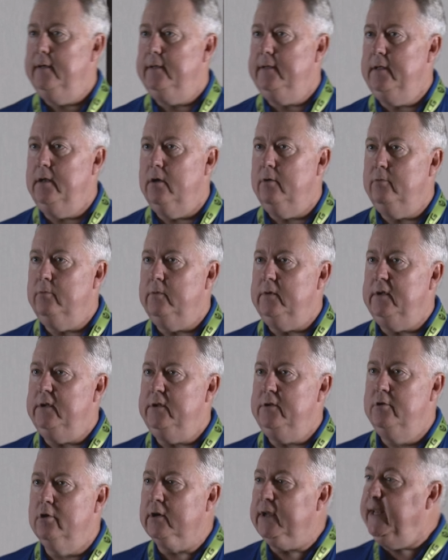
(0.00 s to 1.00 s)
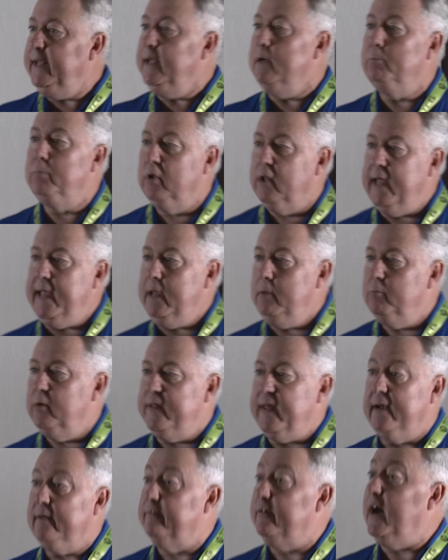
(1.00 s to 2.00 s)
you know, you're going to get blamed when
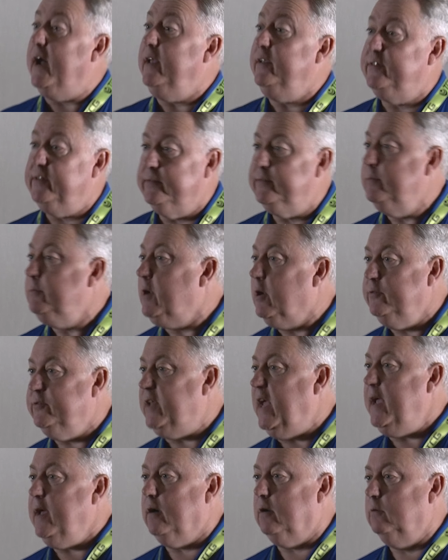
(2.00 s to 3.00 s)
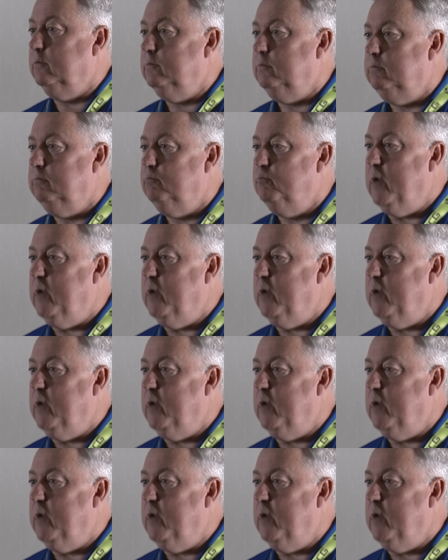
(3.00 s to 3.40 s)
that Avaya system goes down,